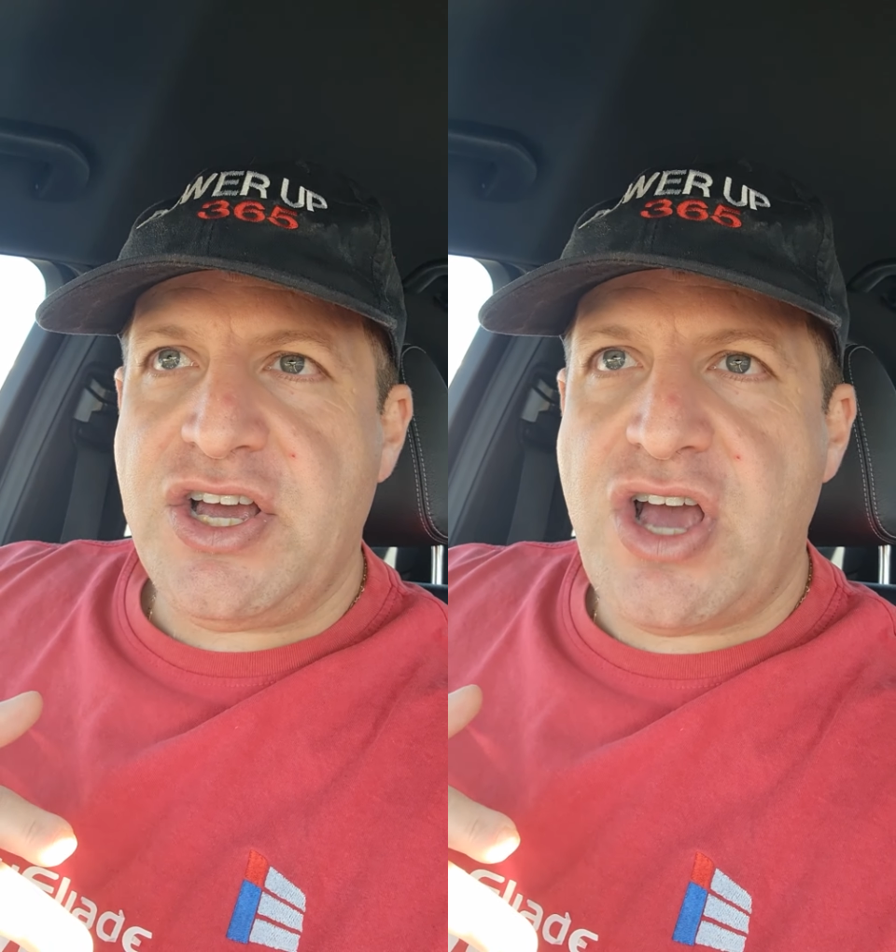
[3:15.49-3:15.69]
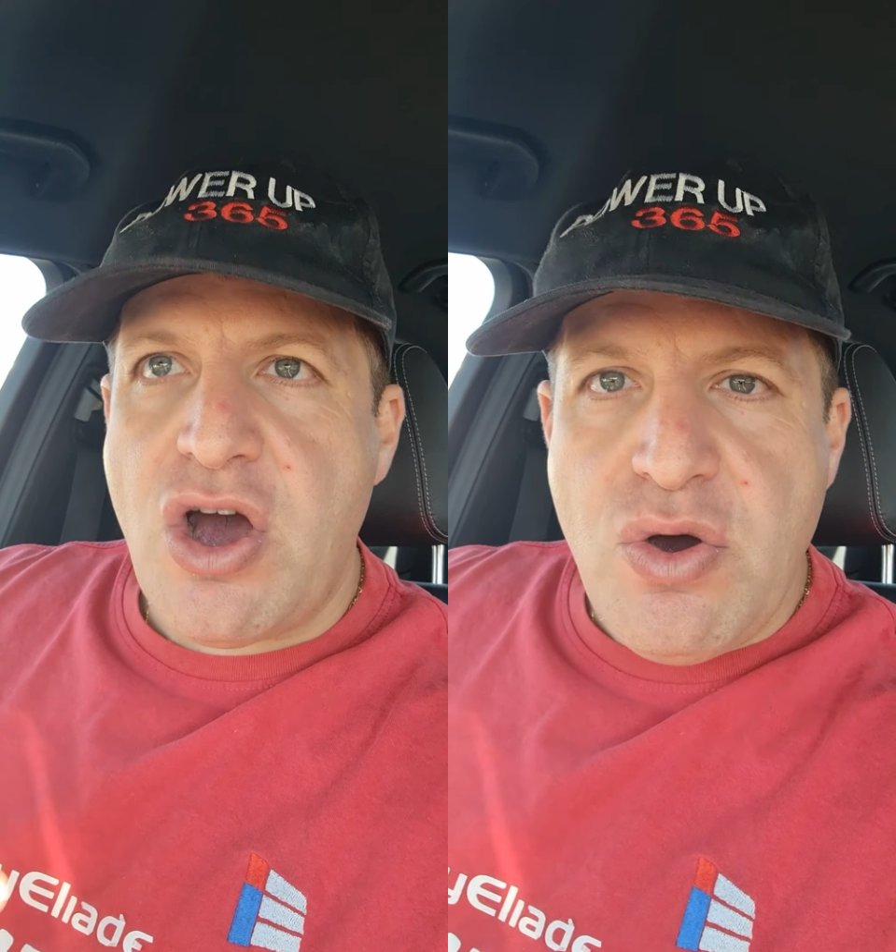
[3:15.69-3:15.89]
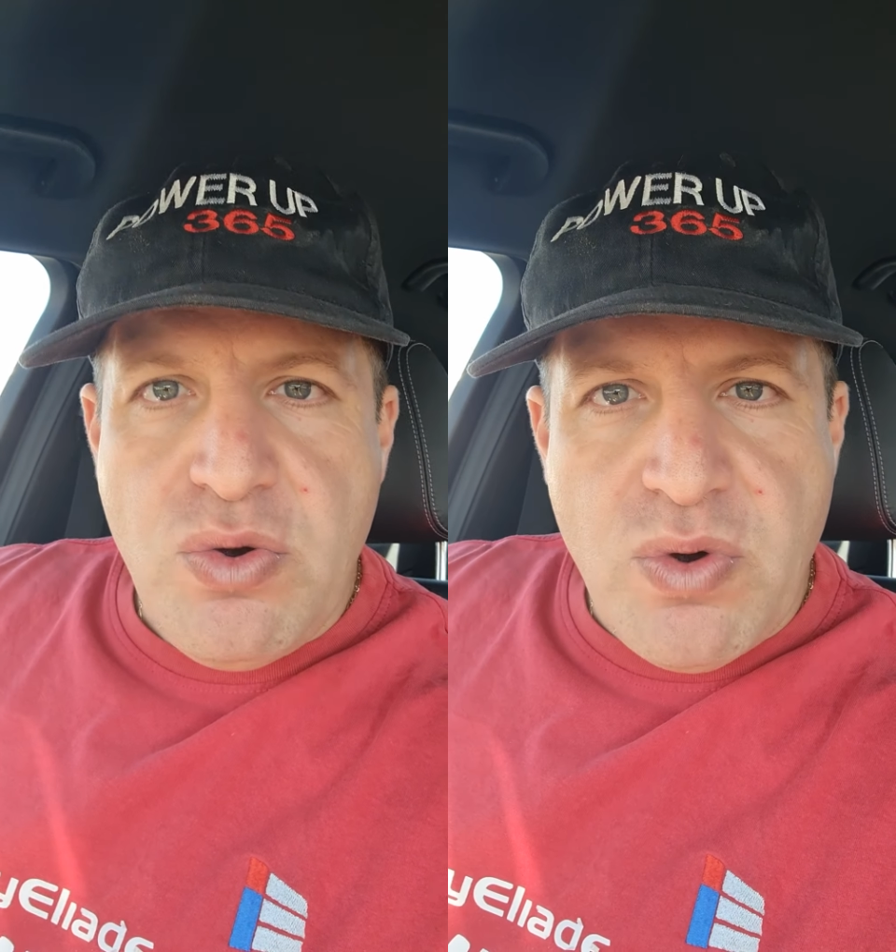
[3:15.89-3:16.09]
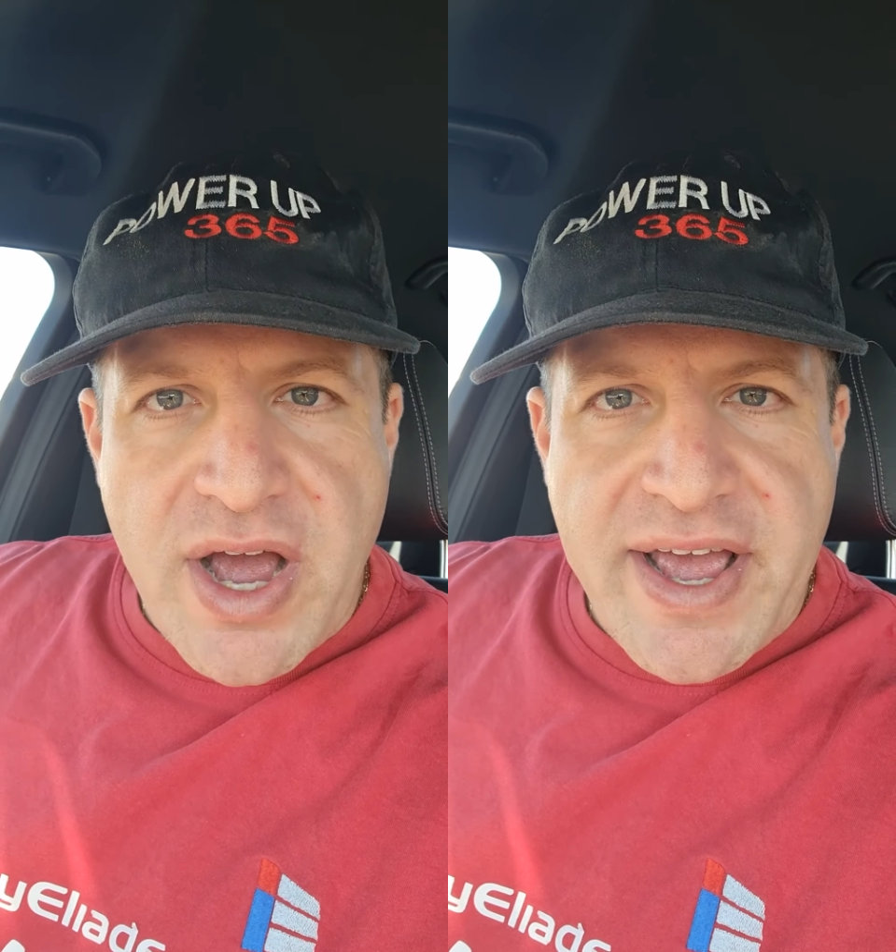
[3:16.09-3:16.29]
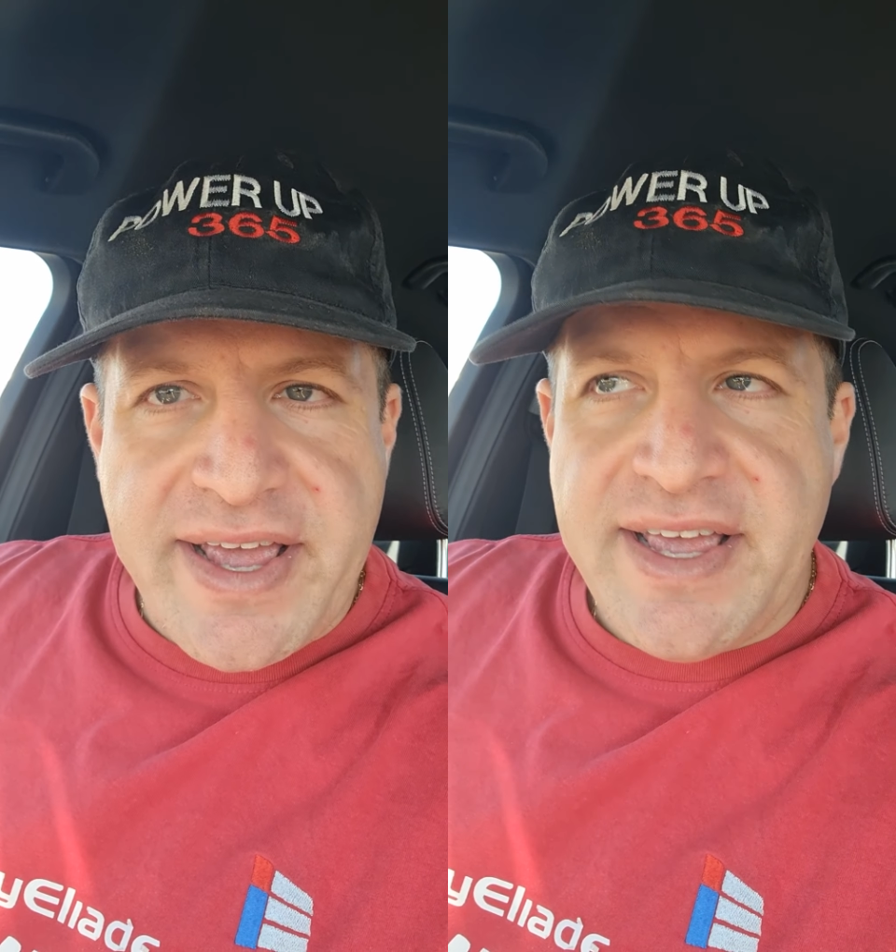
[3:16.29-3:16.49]
go
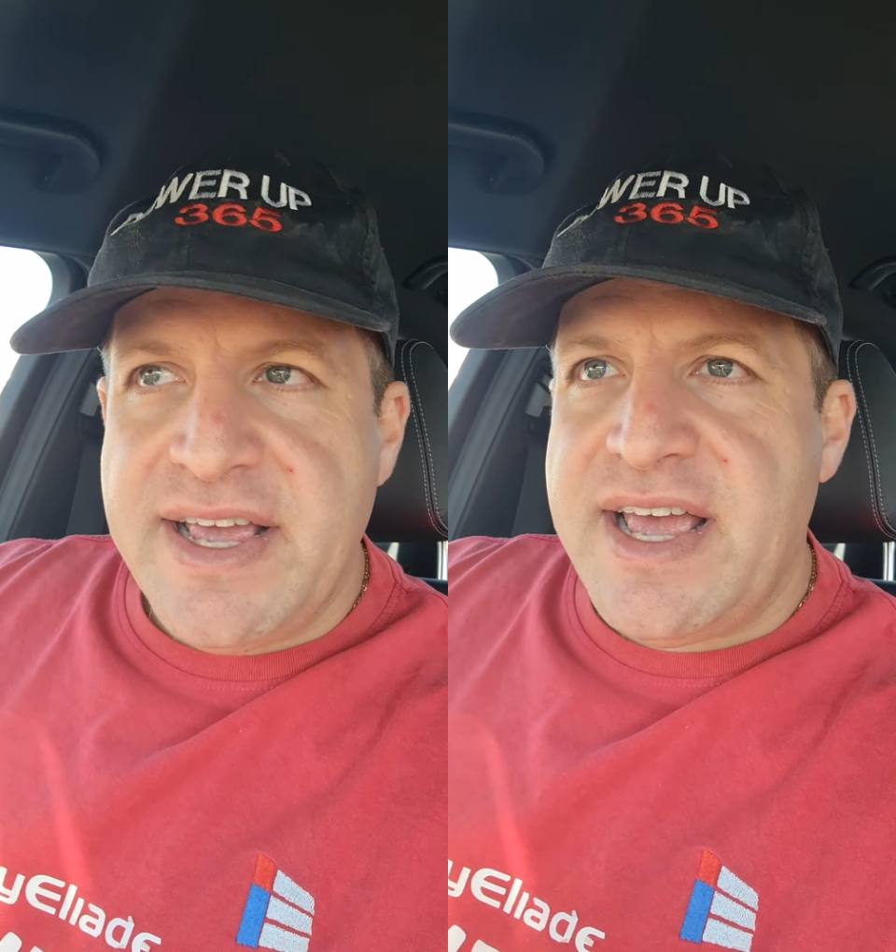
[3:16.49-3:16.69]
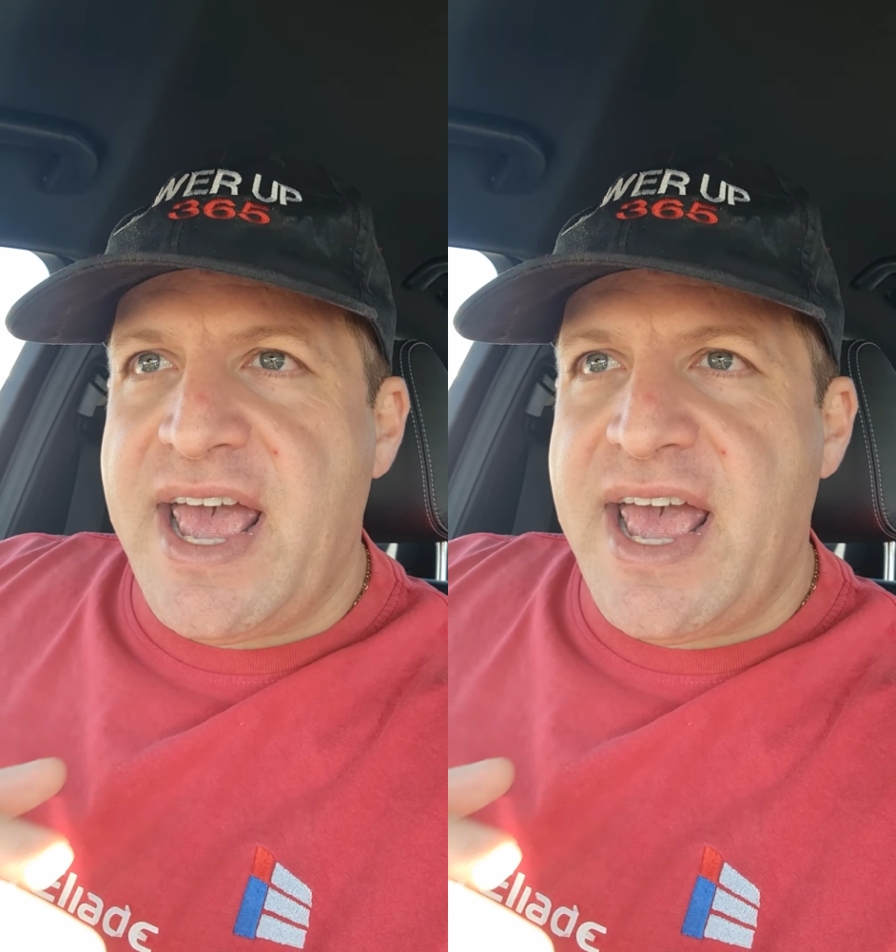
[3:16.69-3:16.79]
away